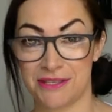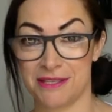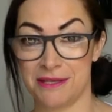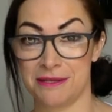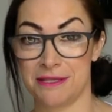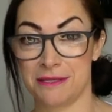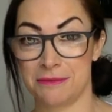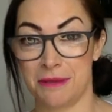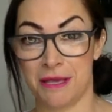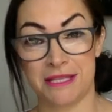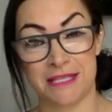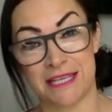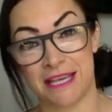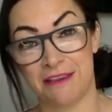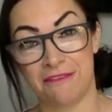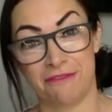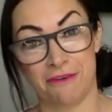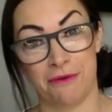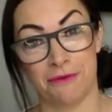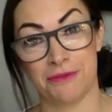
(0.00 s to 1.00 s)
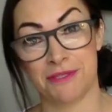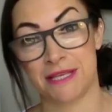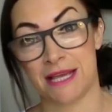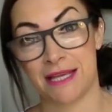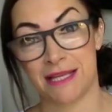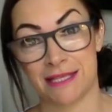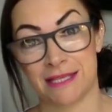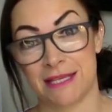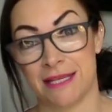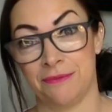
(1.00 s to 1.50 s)
seems to be a default
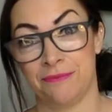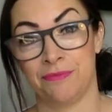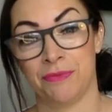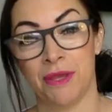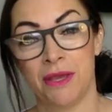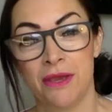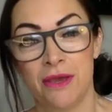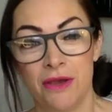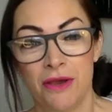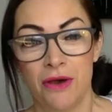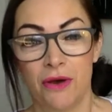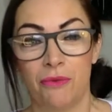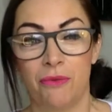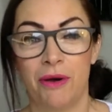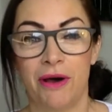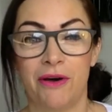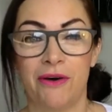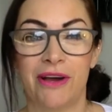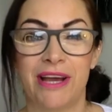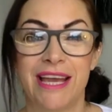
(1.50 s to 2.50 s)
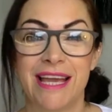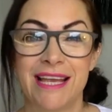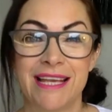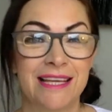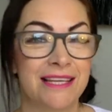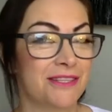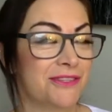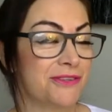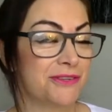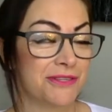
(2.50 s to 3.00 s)
setting? Well,
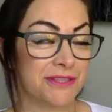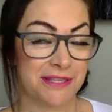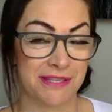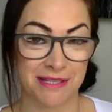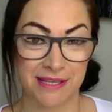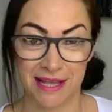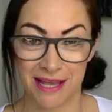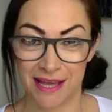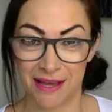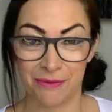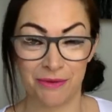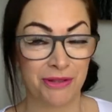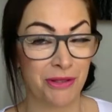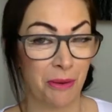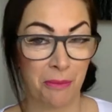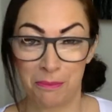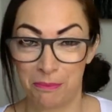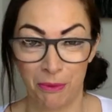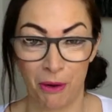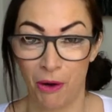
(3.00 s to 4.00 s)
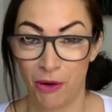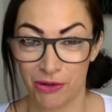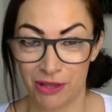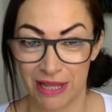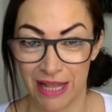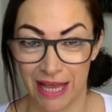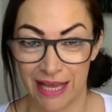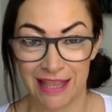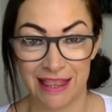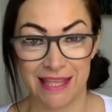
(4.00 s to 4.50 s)
it doesn't. We're not born
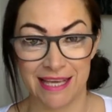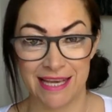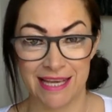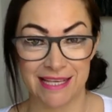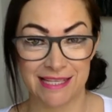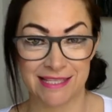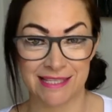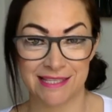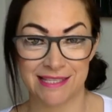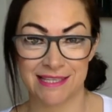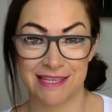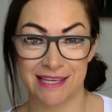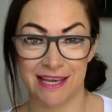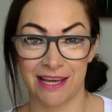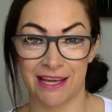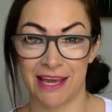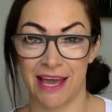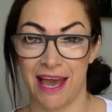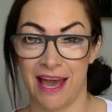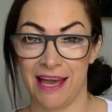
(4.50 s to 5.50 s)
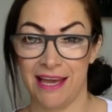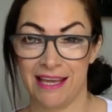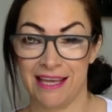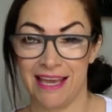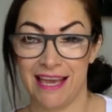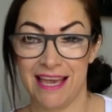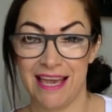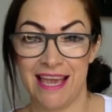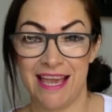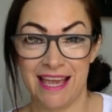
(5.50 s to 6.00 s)
like this, okay?
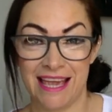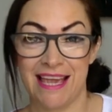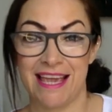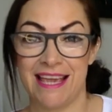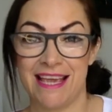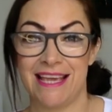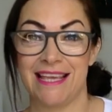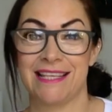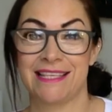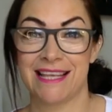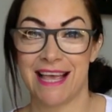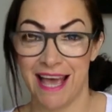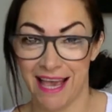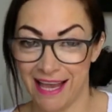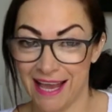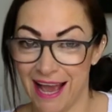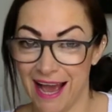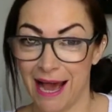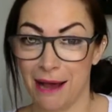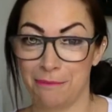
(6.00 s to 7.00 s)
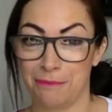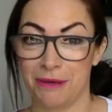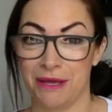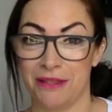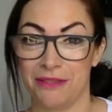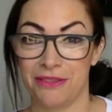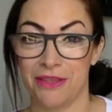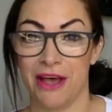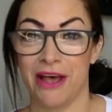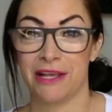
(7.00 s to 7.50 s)
It is a
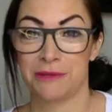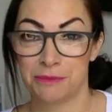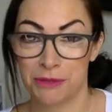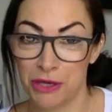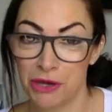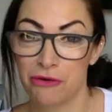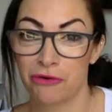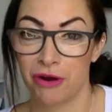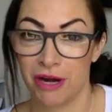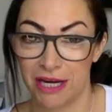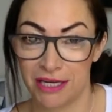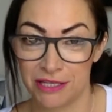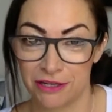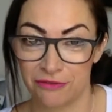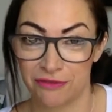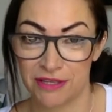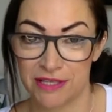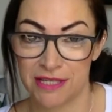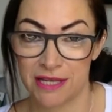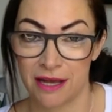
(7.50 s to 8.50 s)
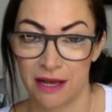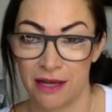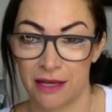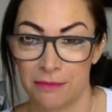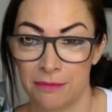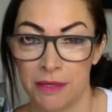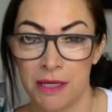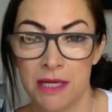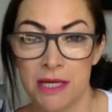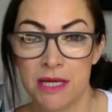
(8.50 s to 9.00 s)
habit that has been created over
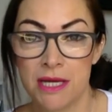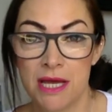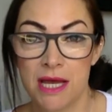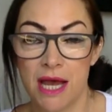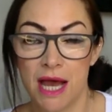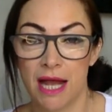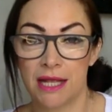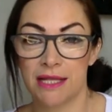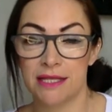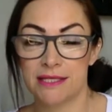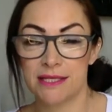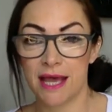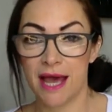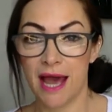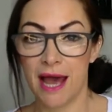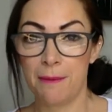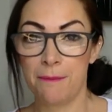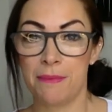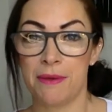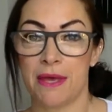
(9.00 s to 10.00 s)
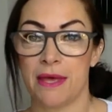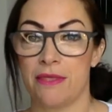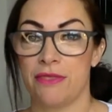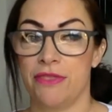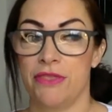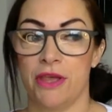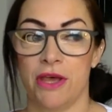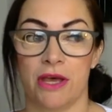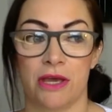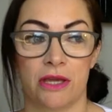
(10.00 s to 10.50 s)
time. And it's a habit
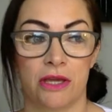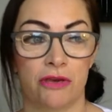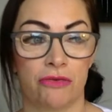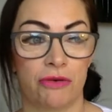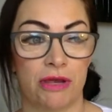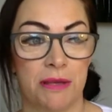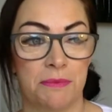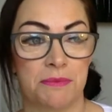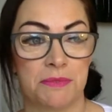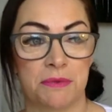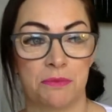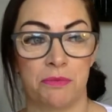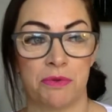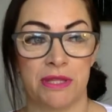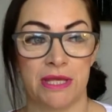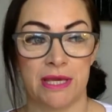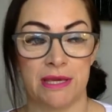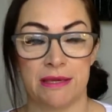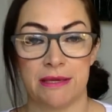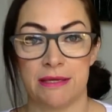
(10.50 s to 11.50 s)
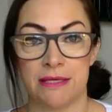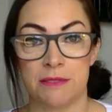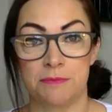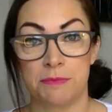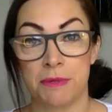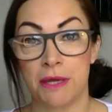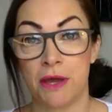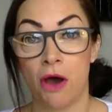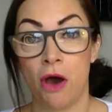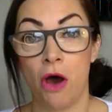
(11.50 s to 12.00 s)
that creeps in with ease
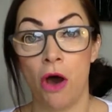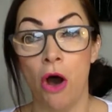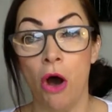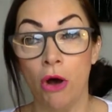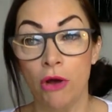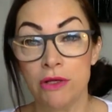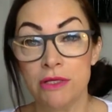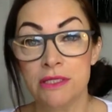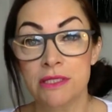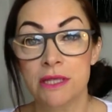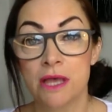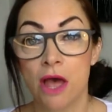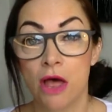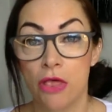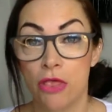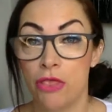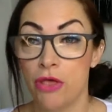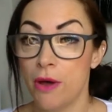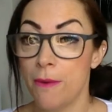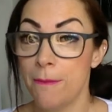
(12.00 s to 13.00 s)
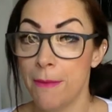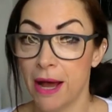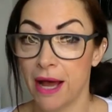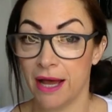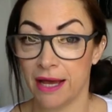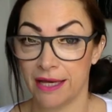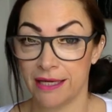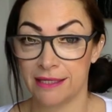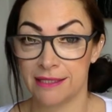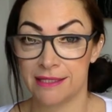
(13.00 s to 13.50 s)
because the
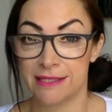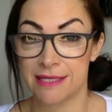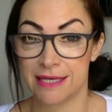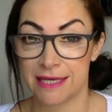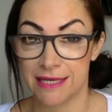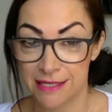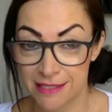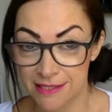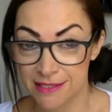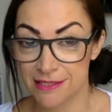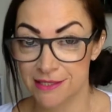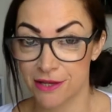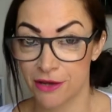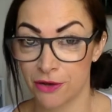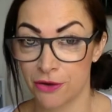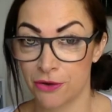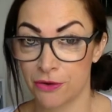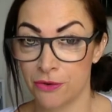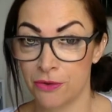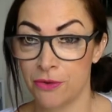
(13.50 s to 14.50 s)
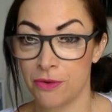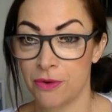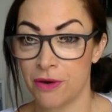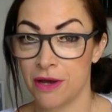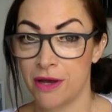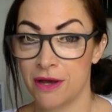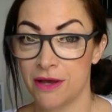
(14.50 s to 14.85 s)
mind is so,